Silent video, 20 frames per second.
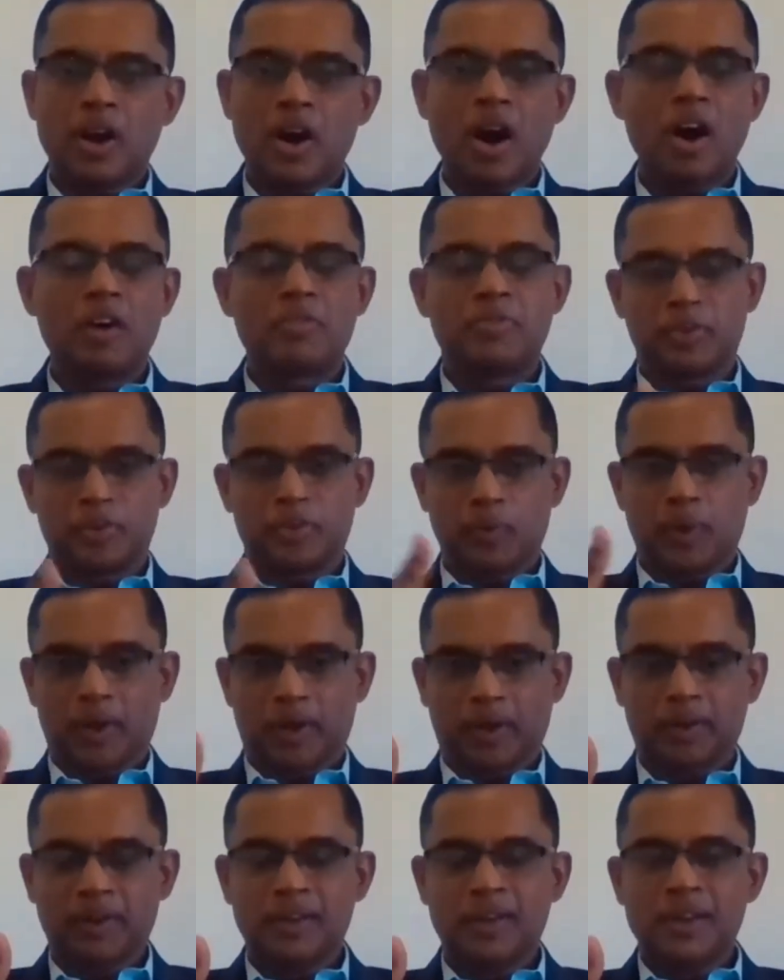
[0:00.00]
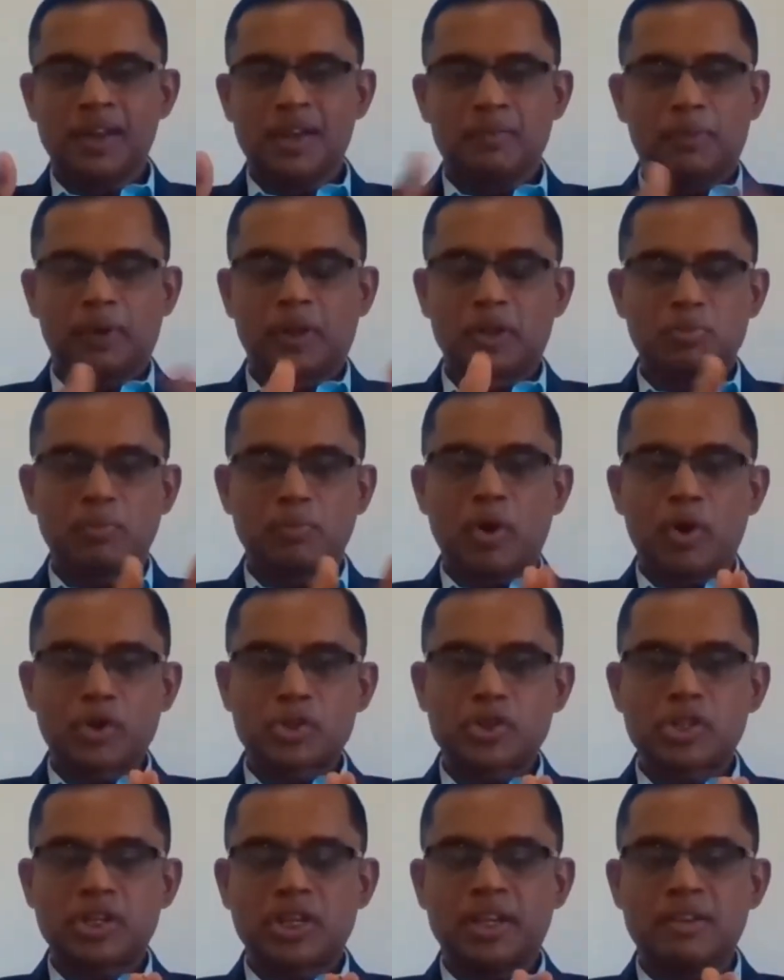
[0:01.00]
office work because
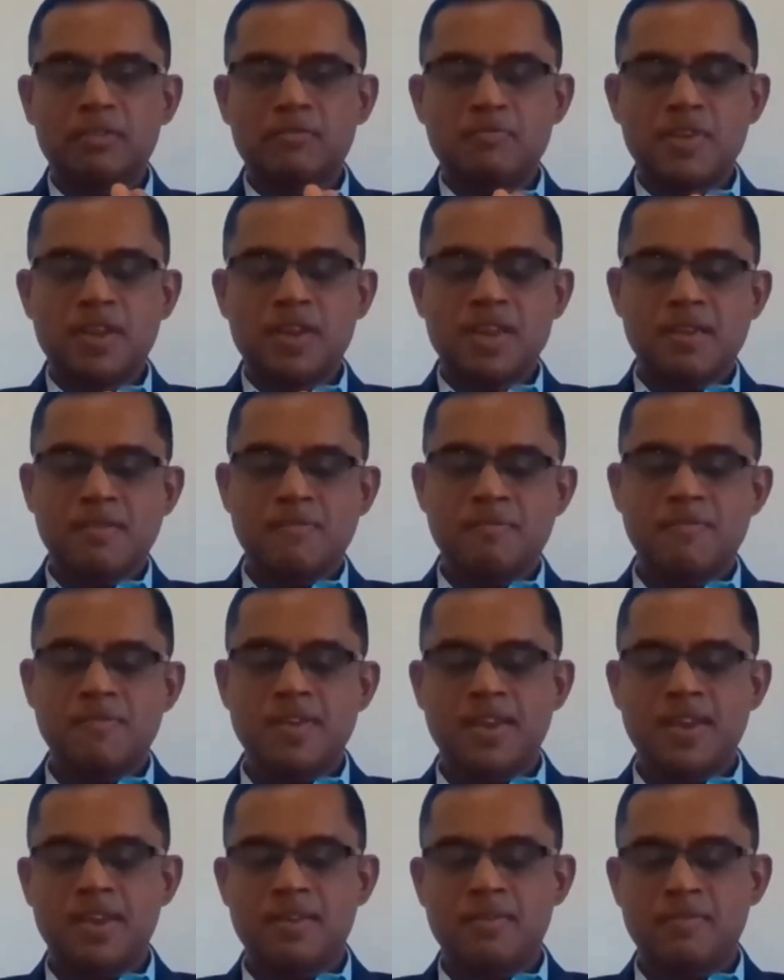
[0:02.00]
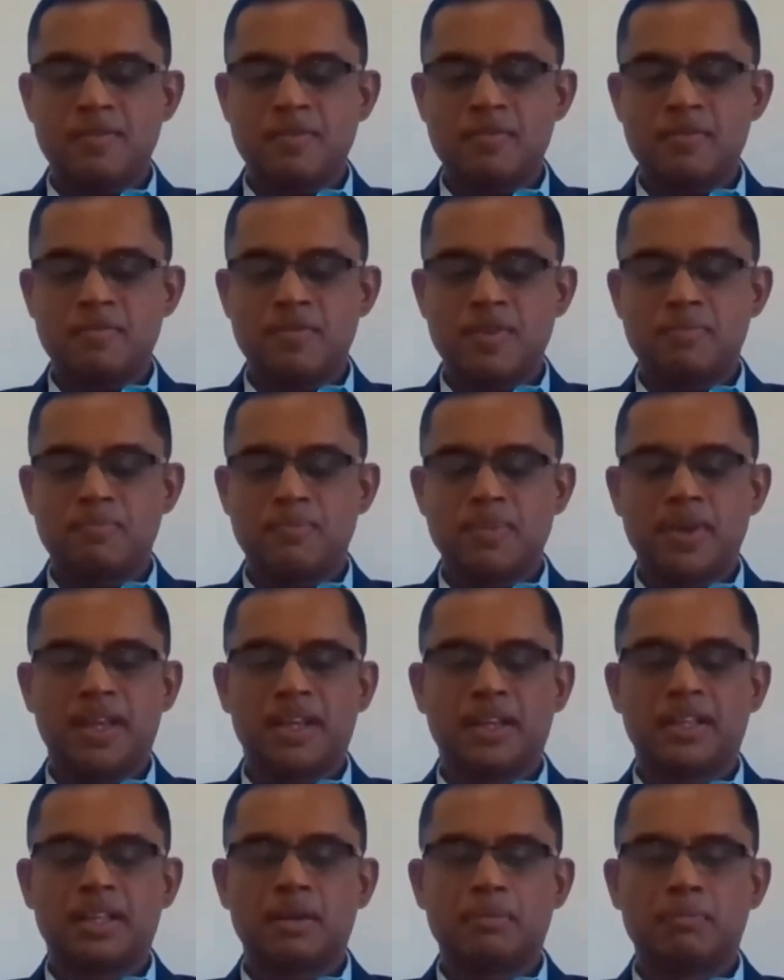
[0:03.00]
mostly we we we, we
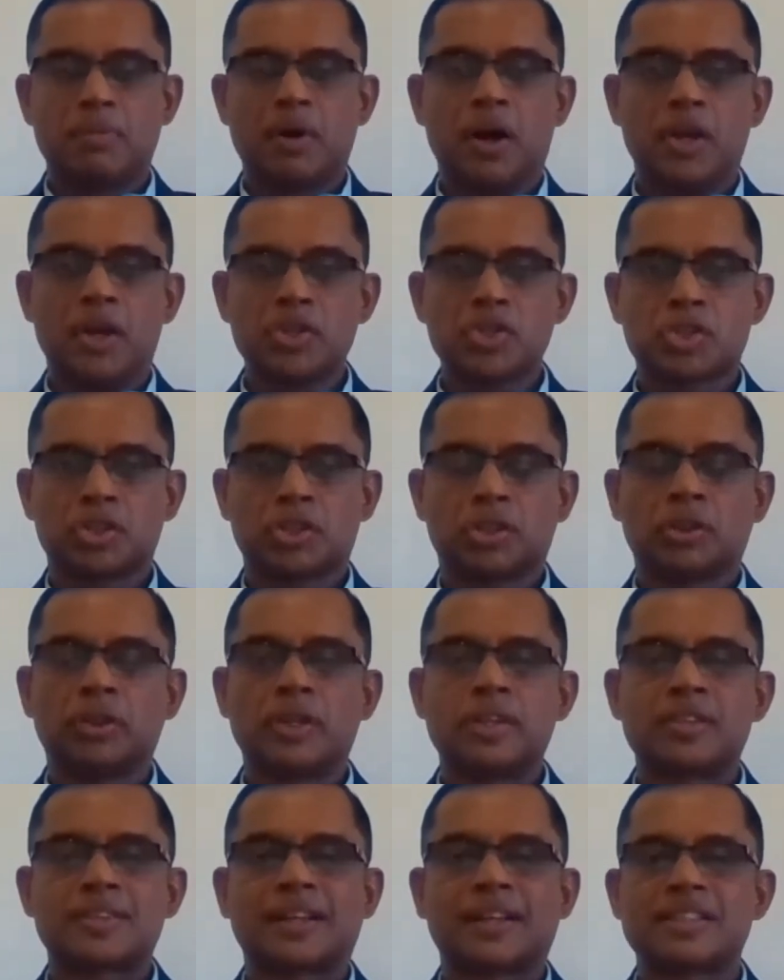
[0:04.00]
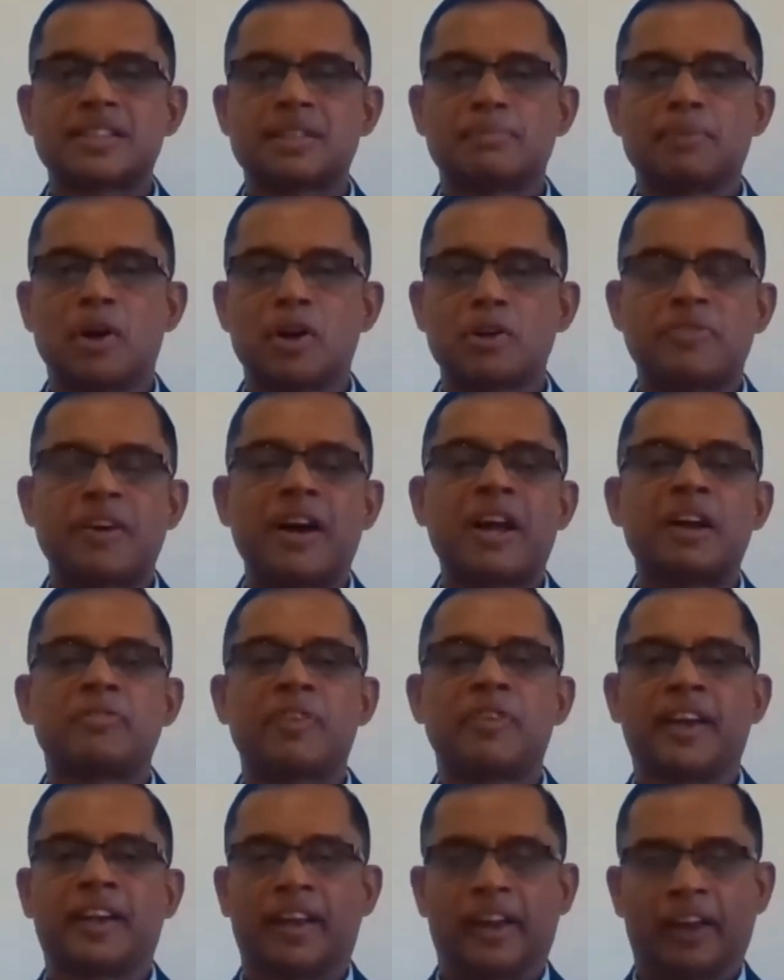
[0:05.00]
meet the boss to discuss about
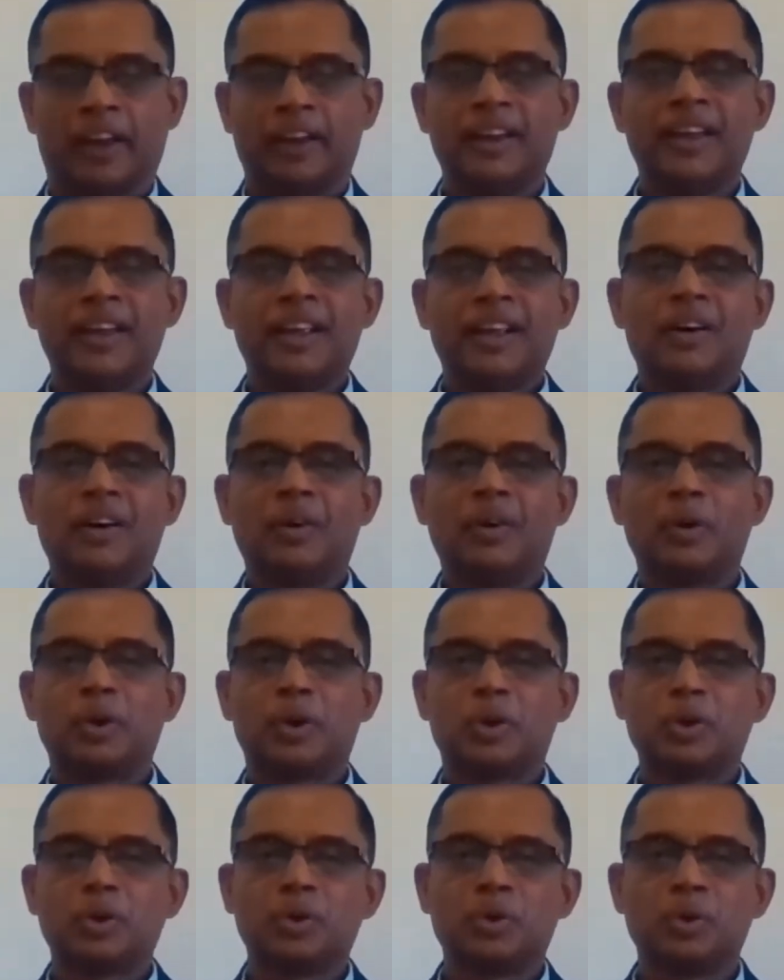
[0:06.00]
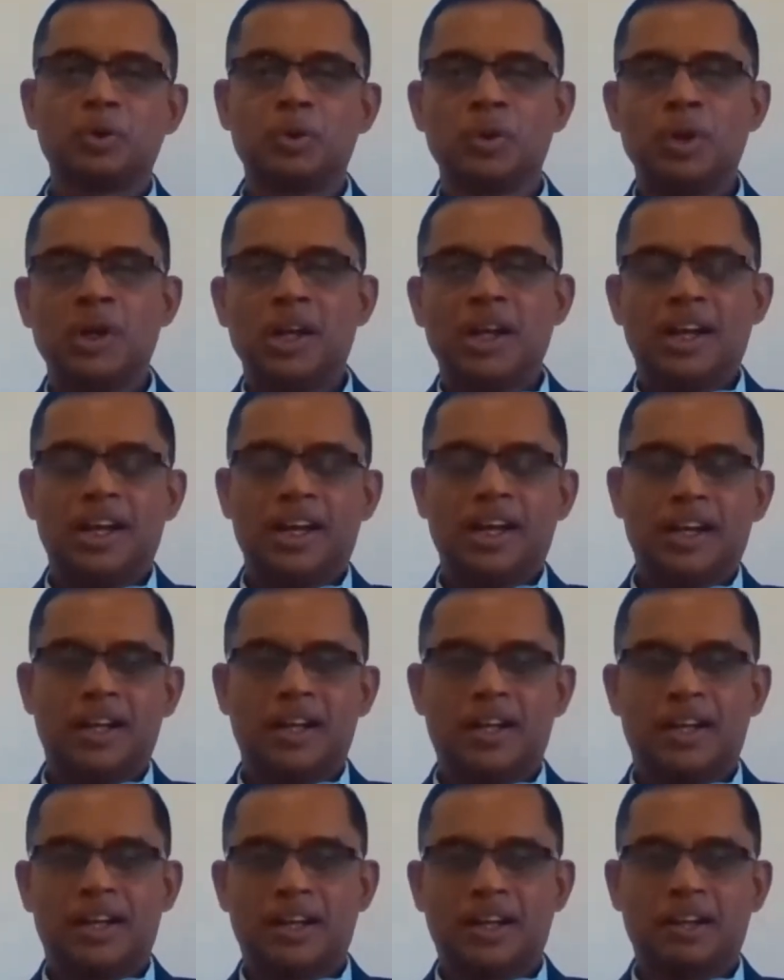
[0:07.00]
firefighting or to
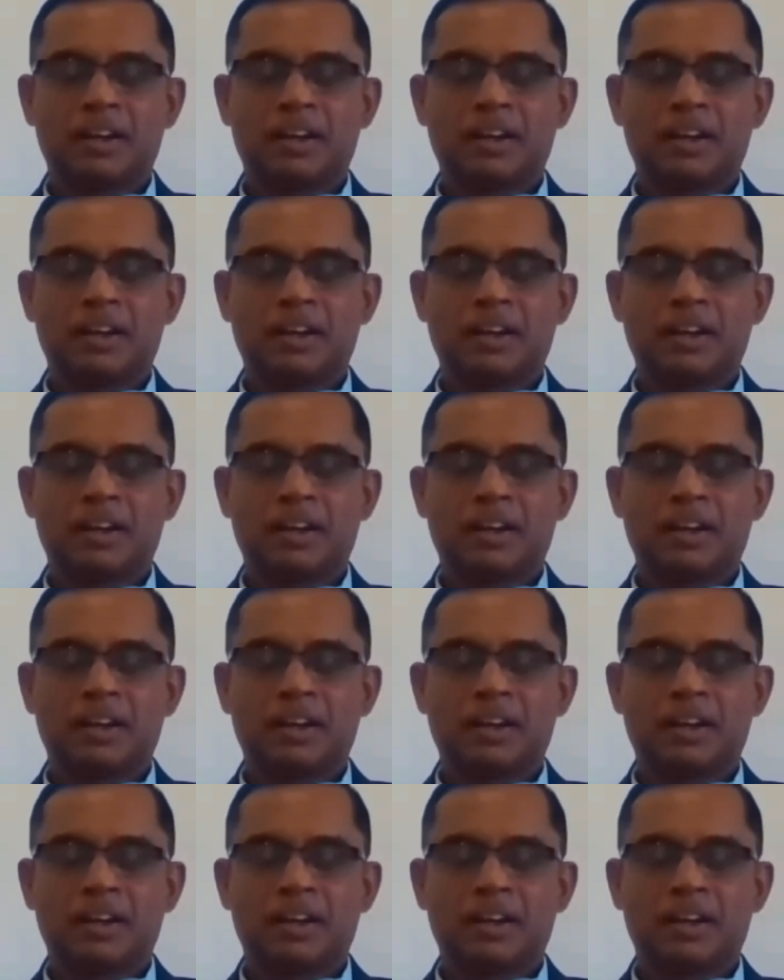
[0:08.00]
uh,